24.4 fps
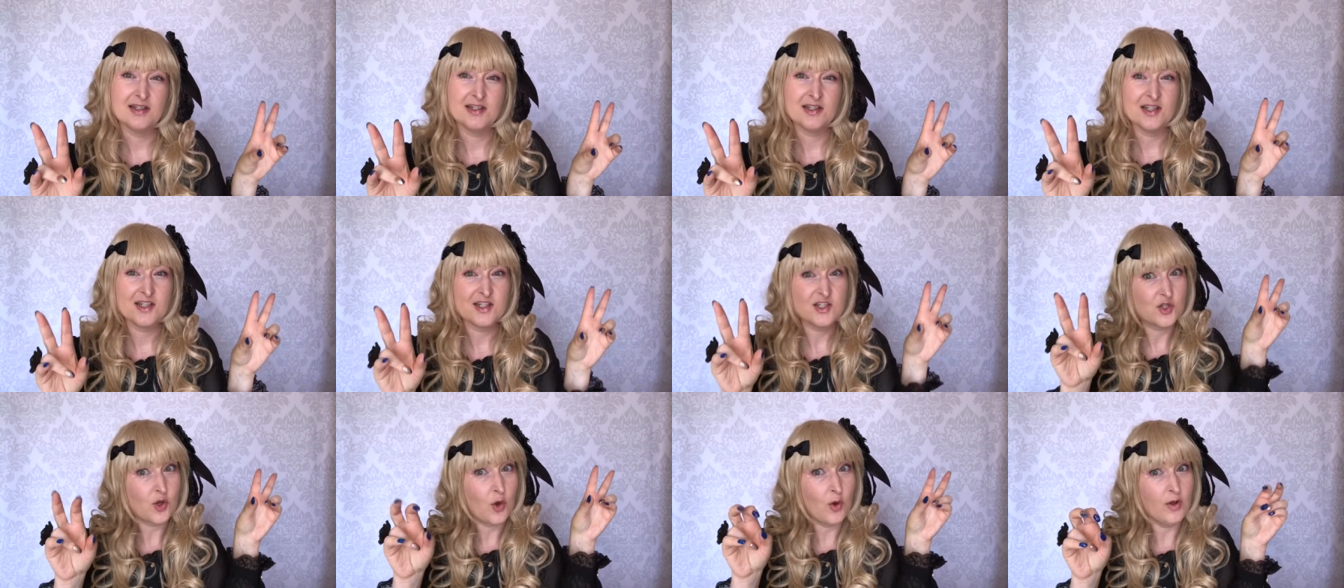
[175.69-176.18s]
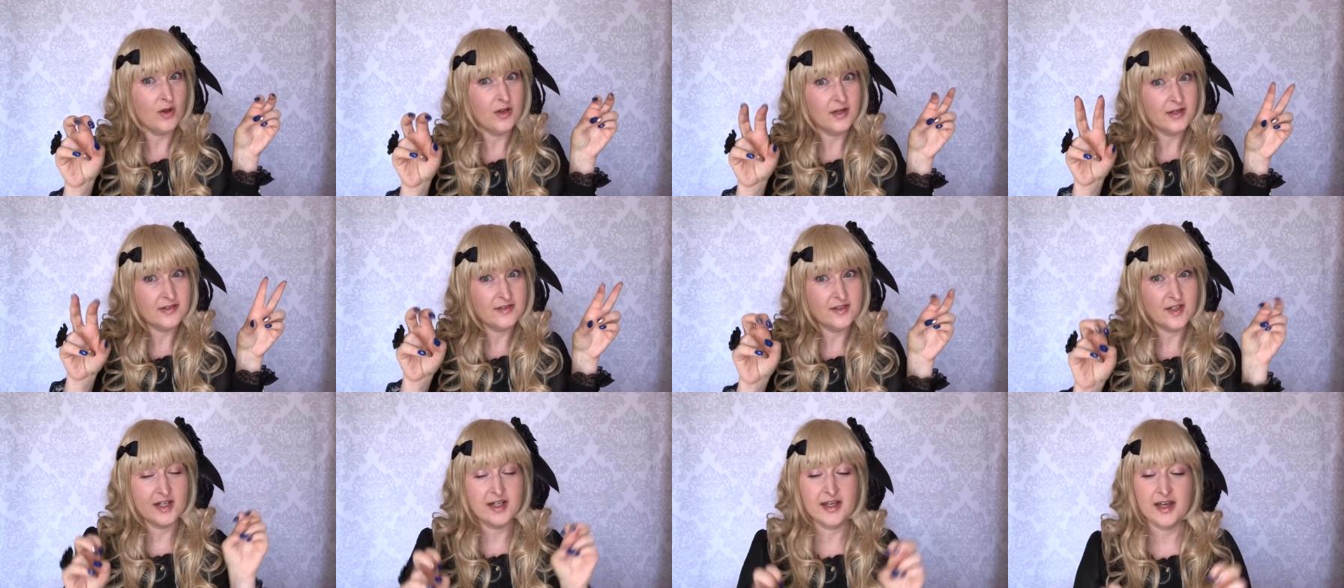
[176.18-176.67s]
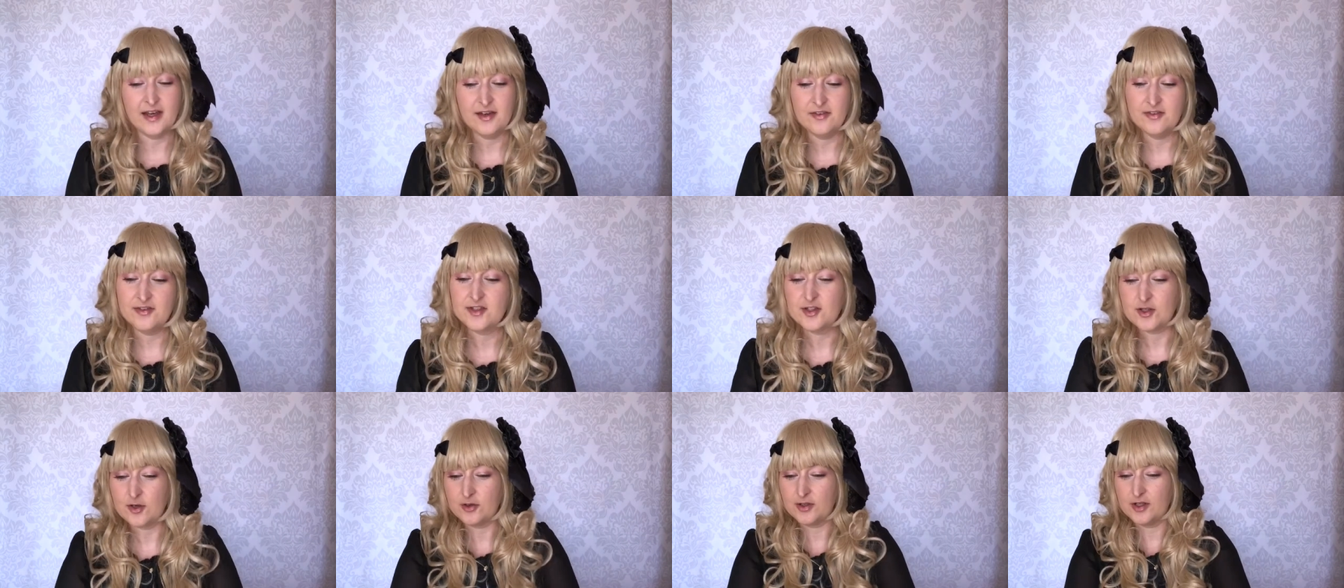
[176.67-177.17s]
stolen the
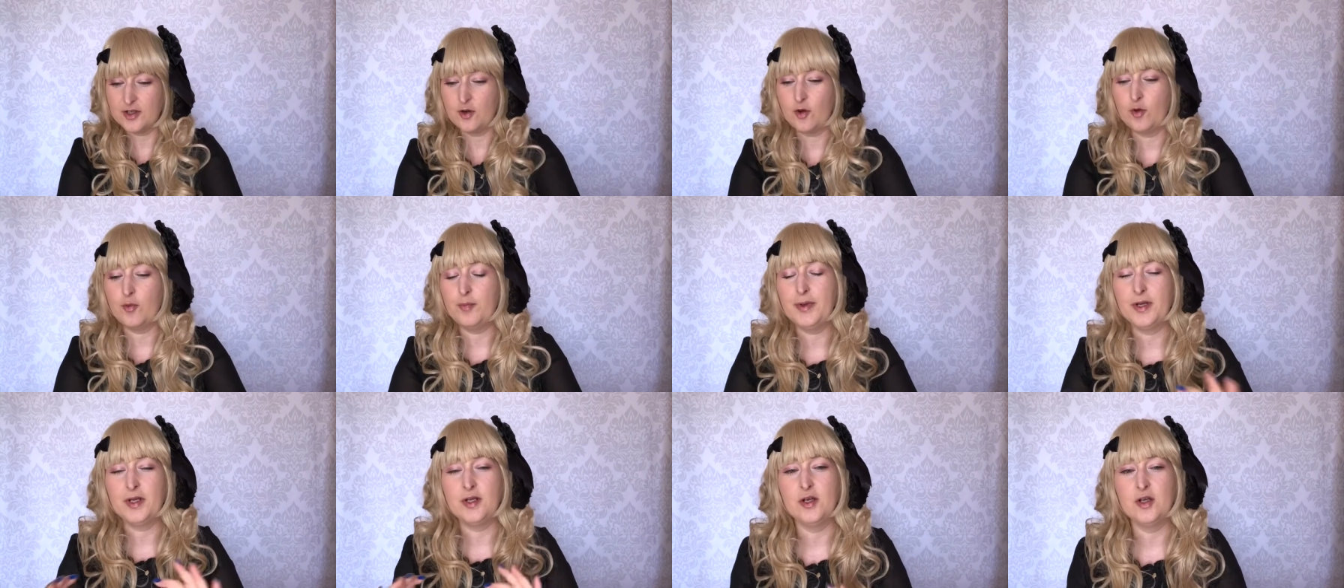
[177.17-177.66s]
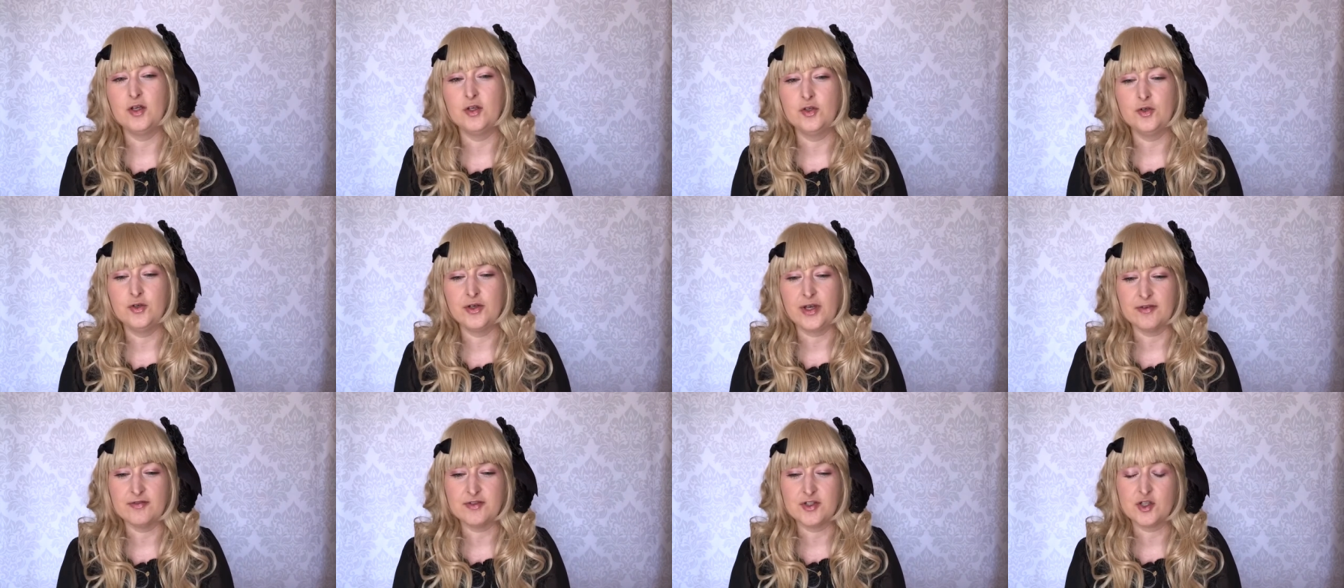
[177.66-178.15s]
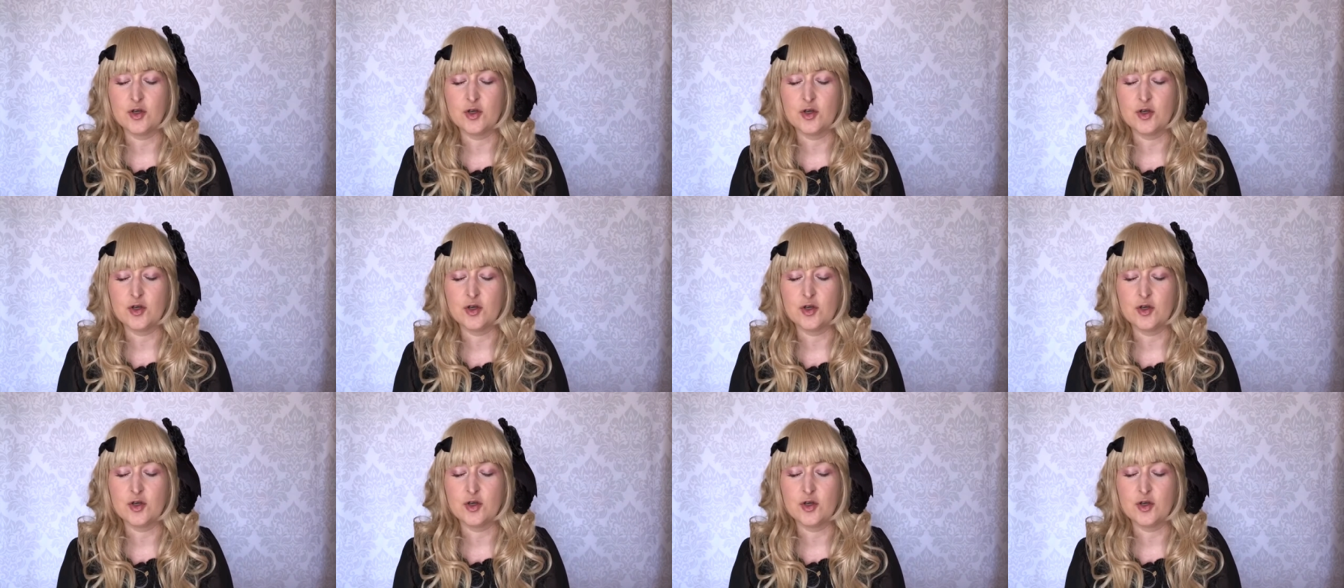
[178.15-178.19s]
gift, so they open a new gift.